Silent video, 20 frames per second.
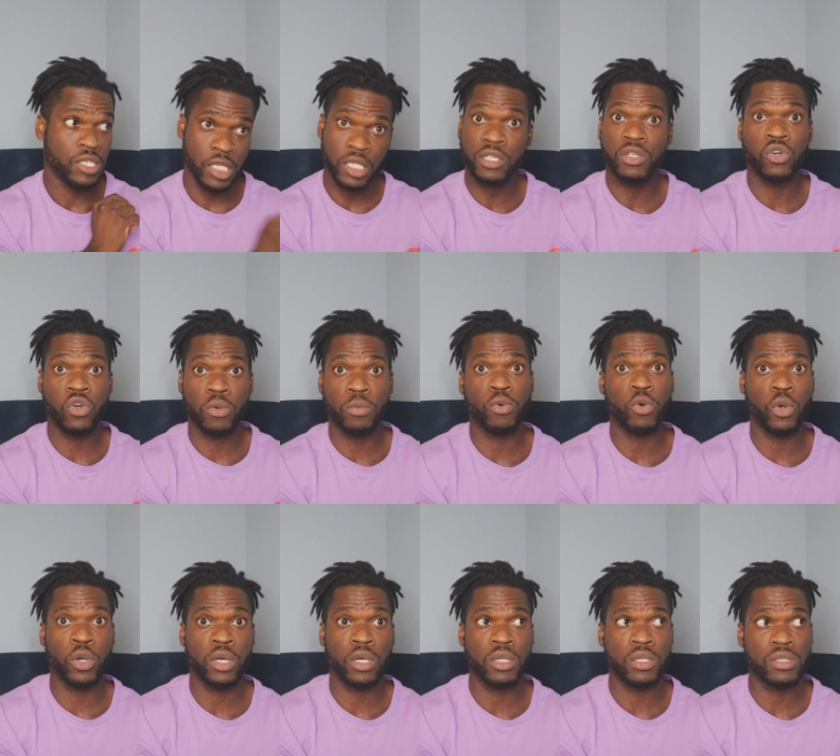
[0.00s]
did comb
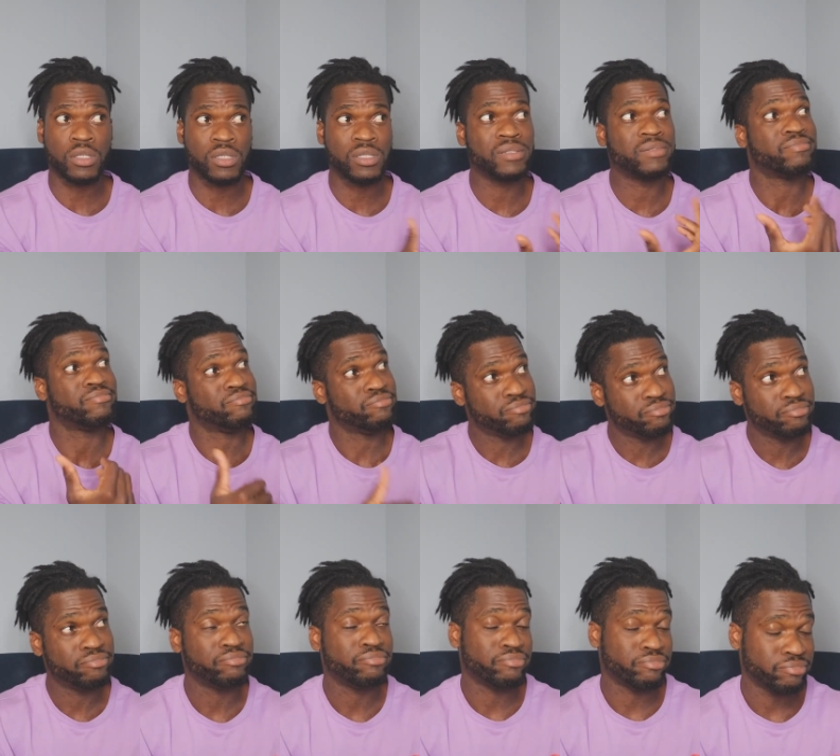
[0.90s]
coils,
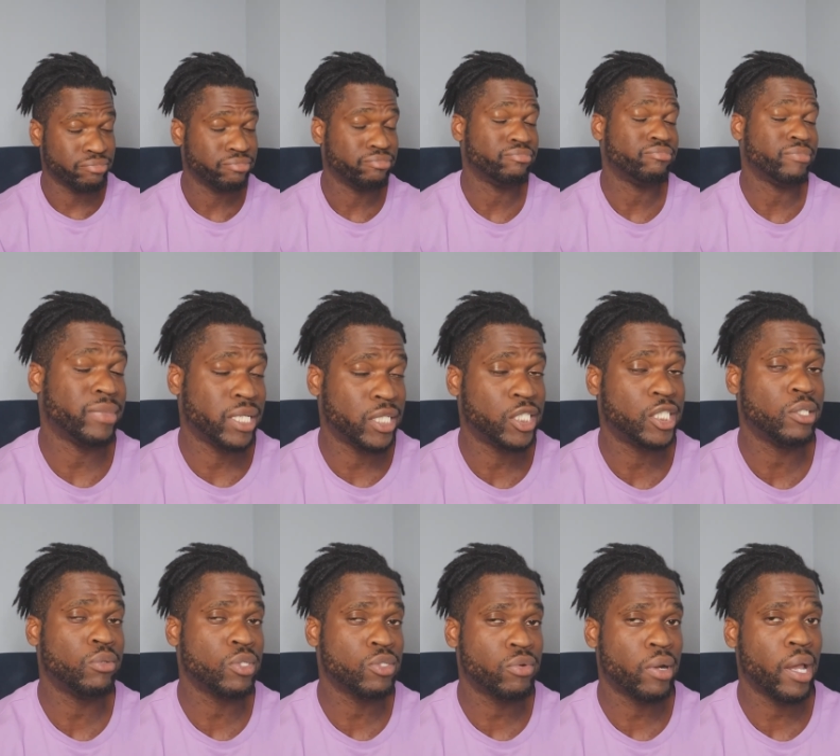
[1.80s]
and
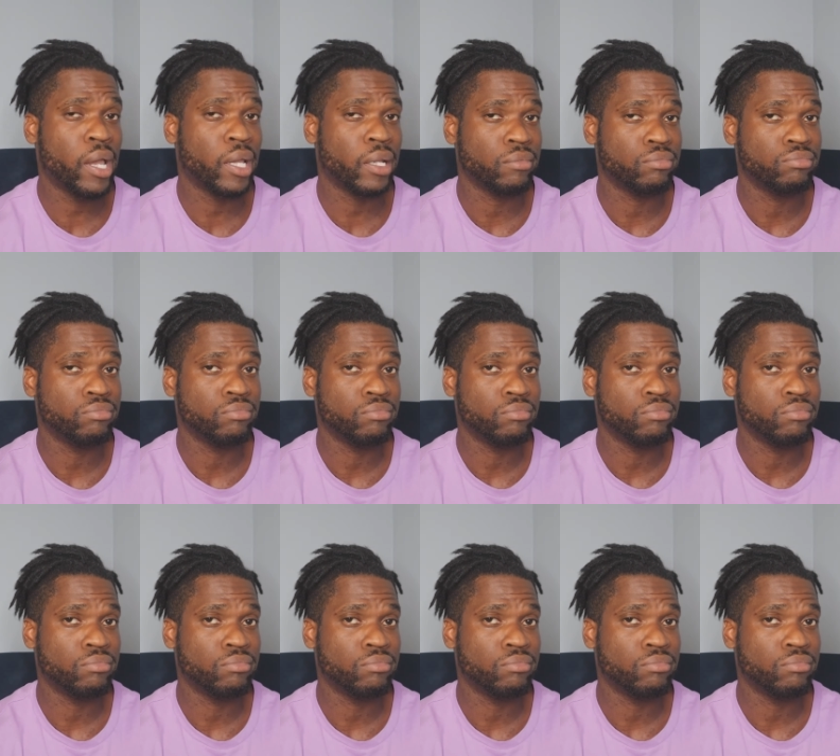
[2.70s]
she was right,